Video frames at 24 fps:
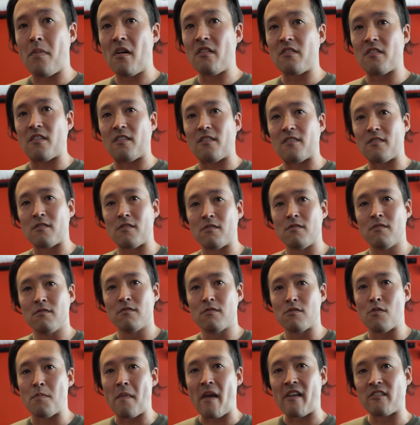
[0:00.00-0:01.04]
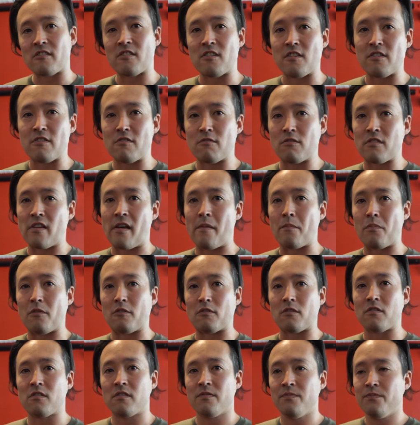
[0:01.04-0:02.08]
buttons to match the new
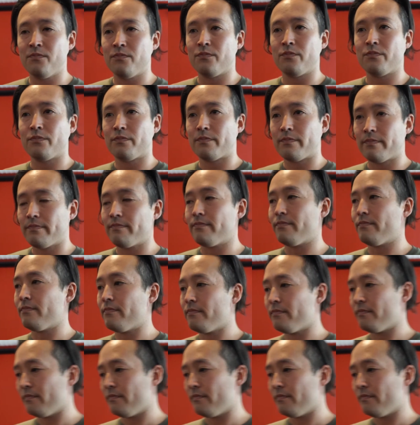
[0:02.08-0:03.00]
samples. So